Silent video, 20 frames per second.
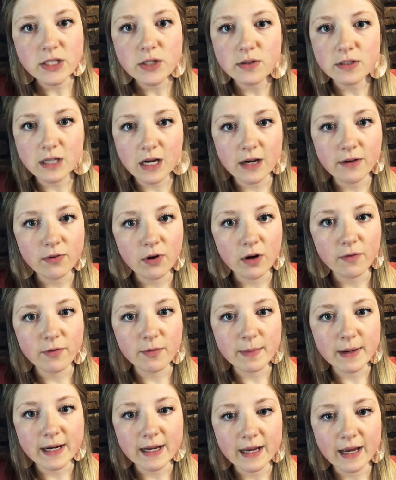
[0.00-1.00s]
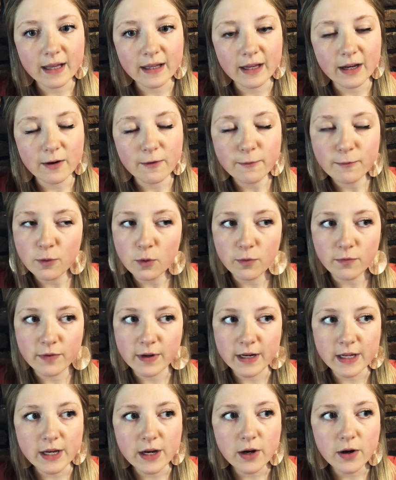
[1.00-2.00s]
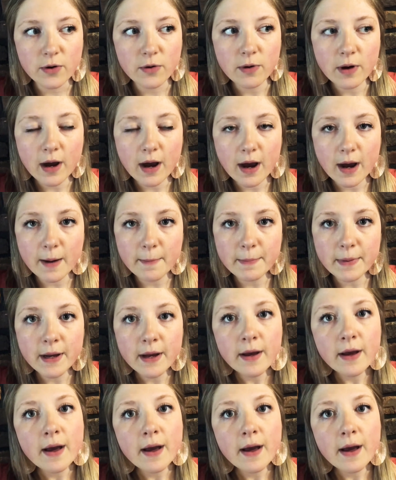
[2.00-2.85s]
So it's kind of hard for me to get like a full video up.